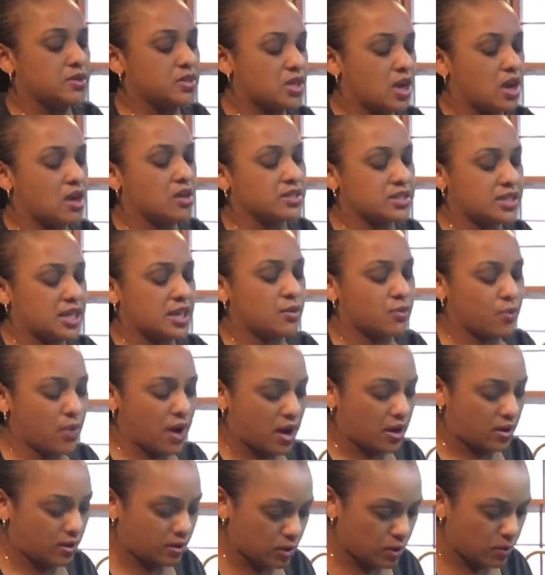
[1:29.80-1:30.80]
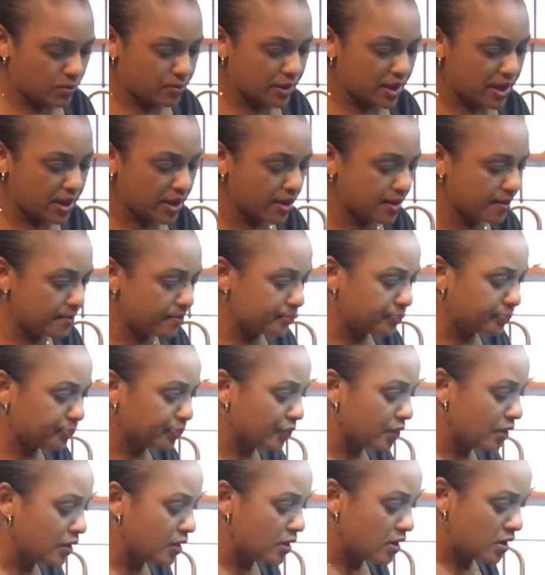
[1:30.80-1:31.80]
Toss that around a little bit.
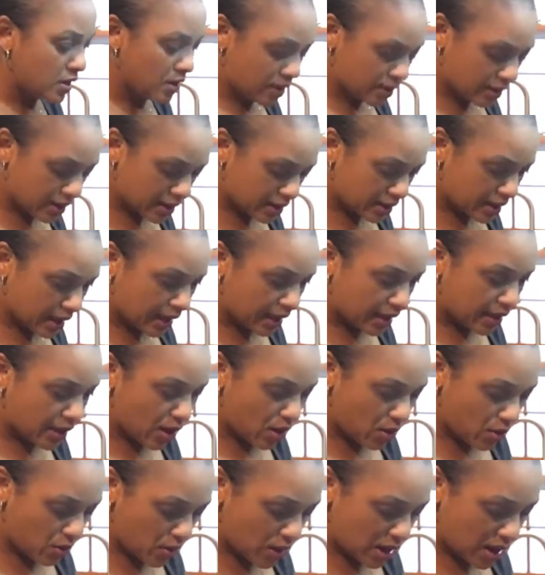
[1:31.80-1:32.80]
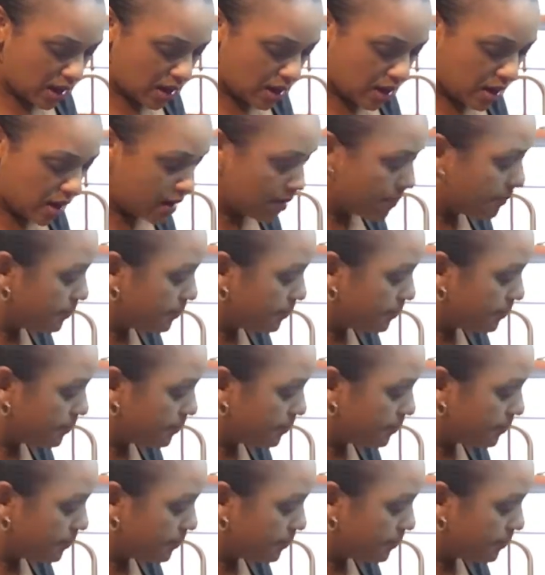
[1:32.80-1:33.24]
Get that going.